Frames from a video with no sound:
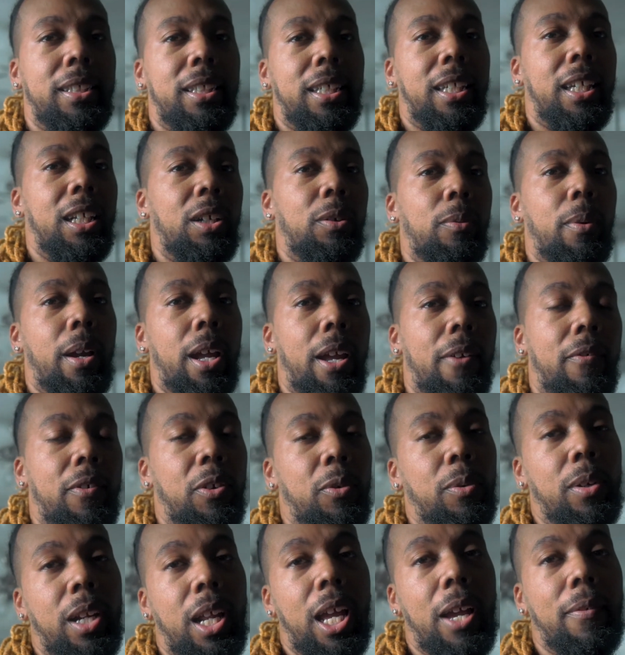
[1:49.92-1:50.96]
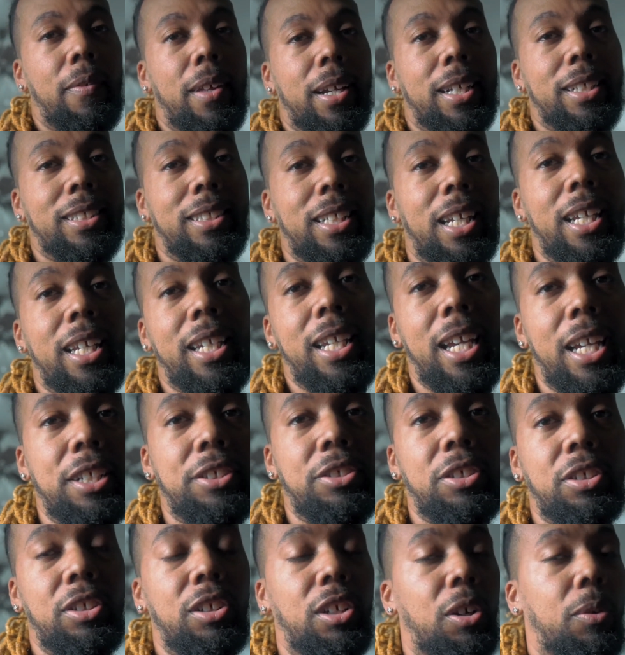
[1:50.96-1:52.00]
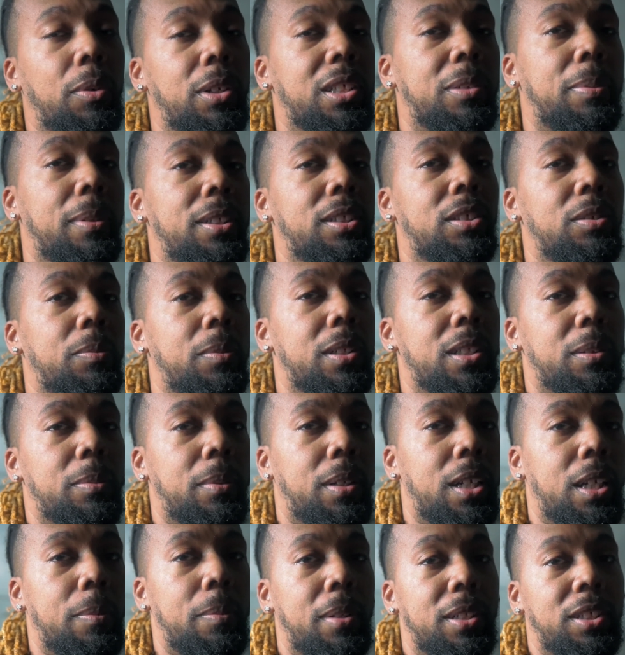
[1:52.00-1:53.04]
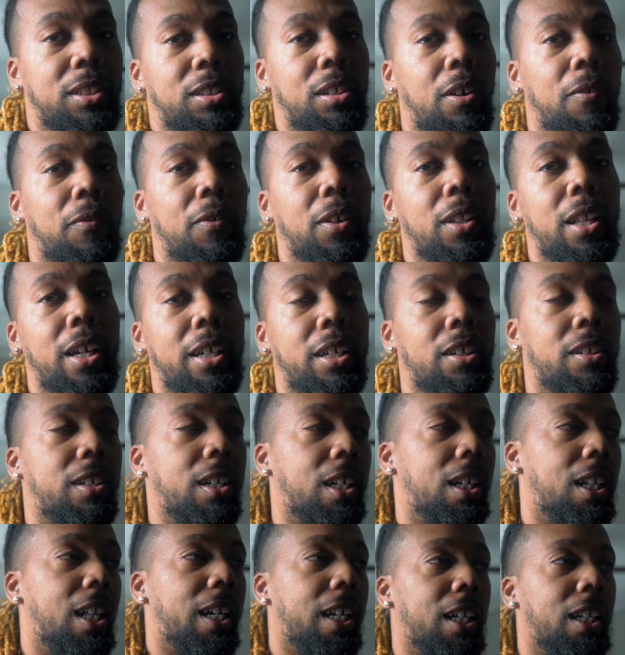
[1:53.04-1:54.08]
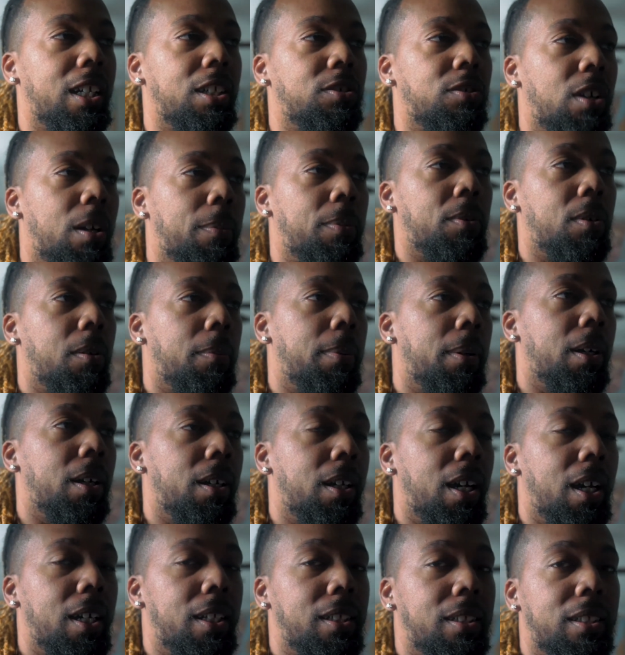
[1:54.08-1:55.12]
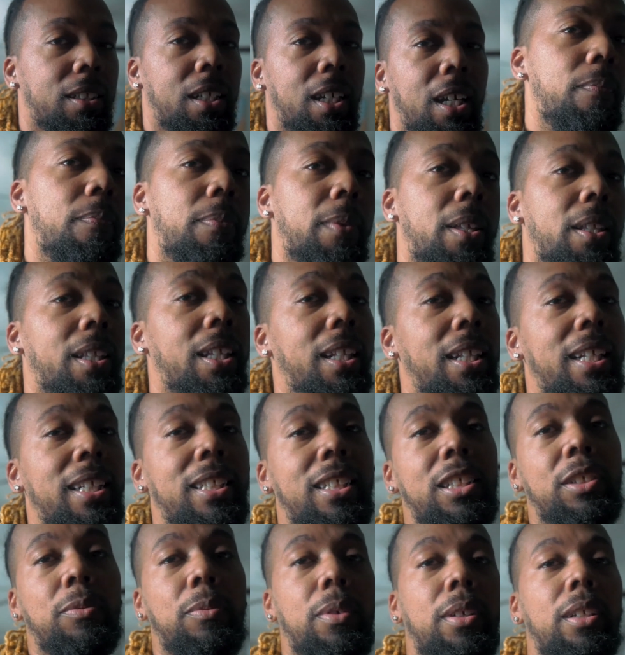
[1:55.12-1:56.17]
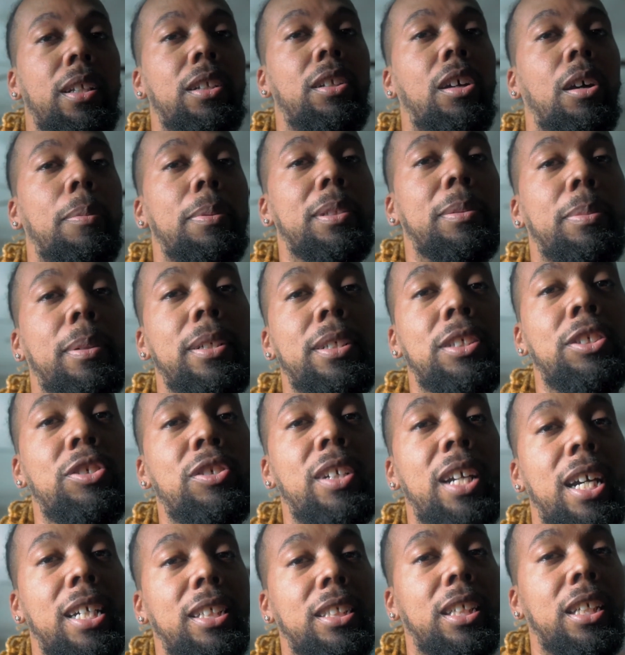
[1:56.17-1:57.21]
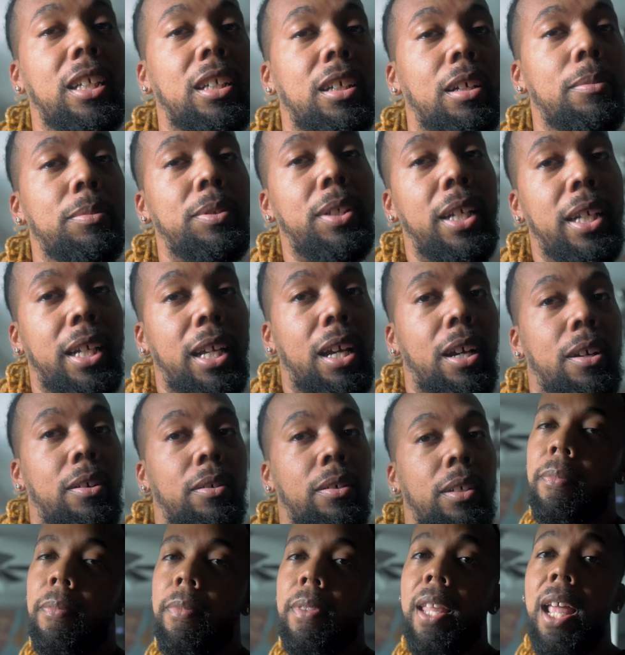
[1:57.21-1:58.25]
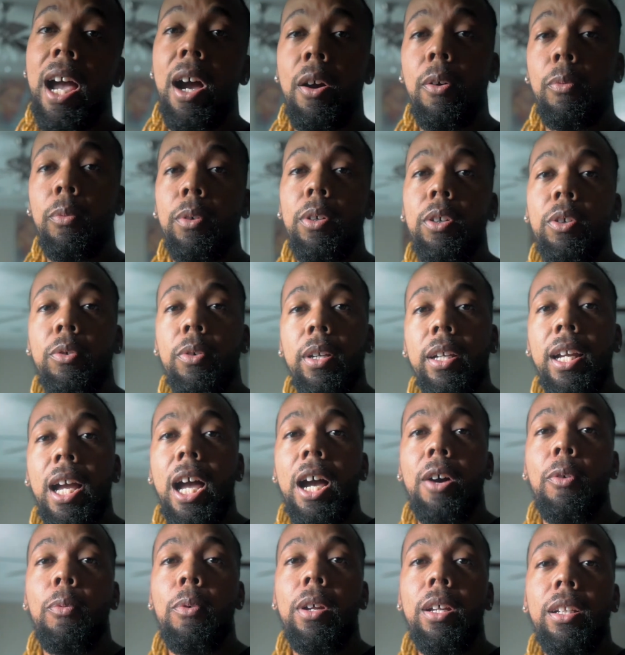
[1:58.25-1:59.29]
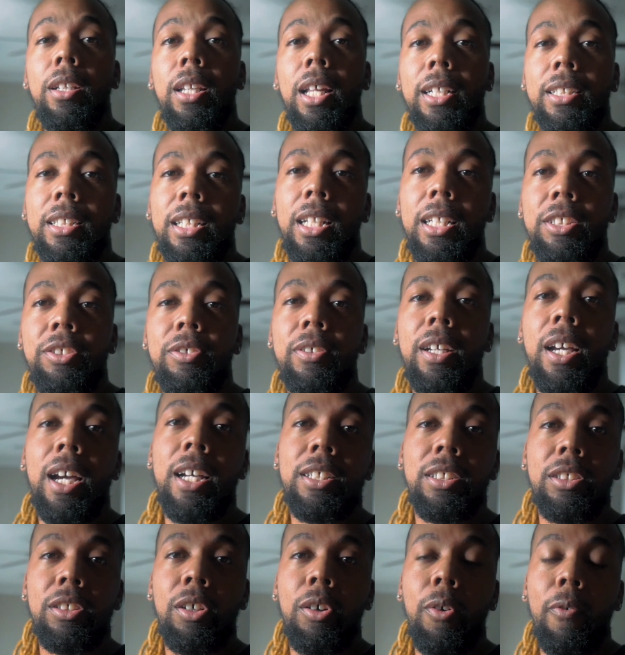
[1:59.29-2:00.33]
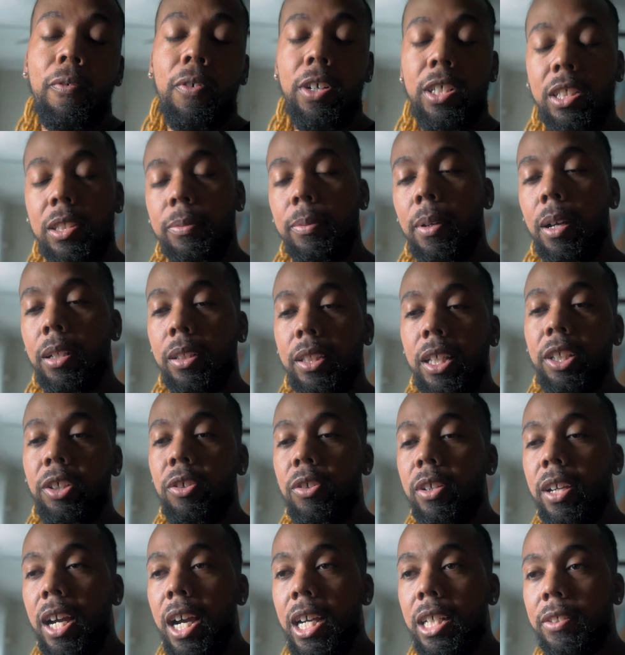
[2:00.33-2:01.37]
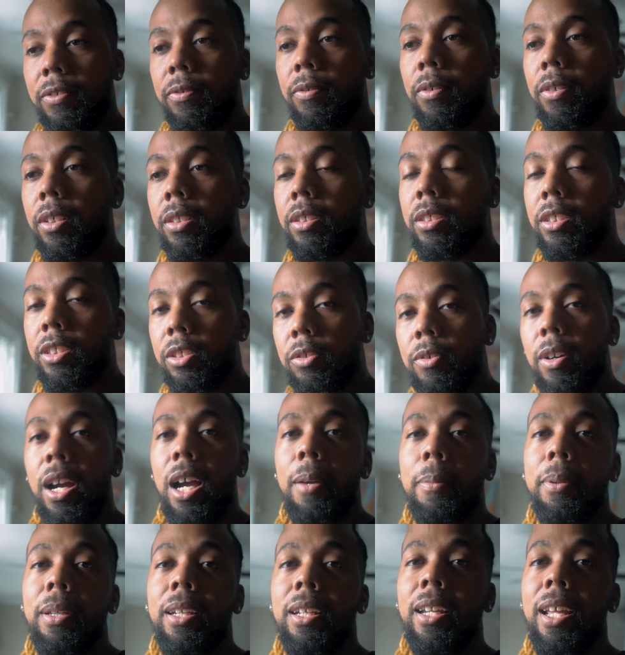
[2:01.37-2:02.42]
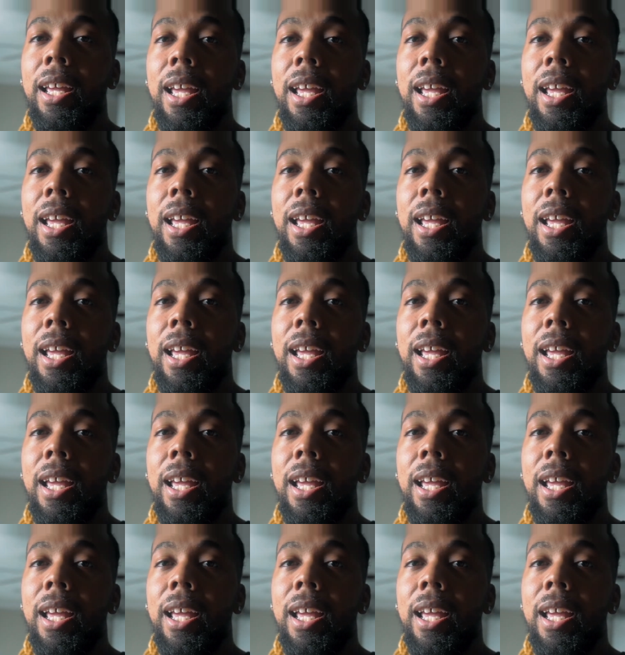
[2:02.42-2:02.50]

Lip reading: to get away if you want to have like a staycation, you don't want to spend too much money, but still feel like you're kind of like in a tropical paradise. Then this is one of the dopest places you guys can come check out. Now, real quick, I would like to let you guys know, first of all, thank you guys for subscribing.